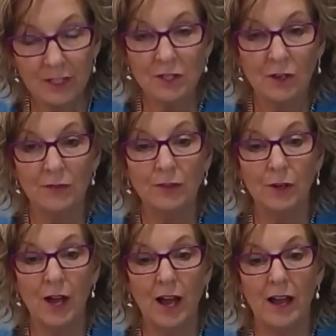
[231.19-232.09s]
So if you
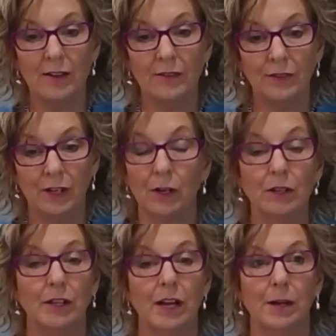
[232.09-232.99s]
have
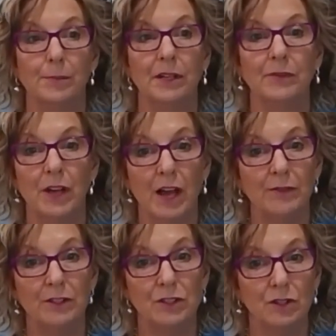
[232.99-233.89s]
a
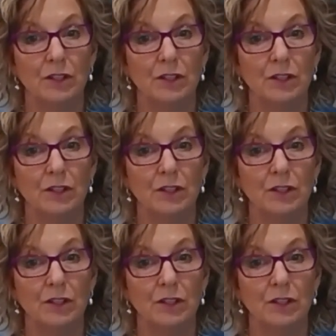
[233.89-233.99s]
tooth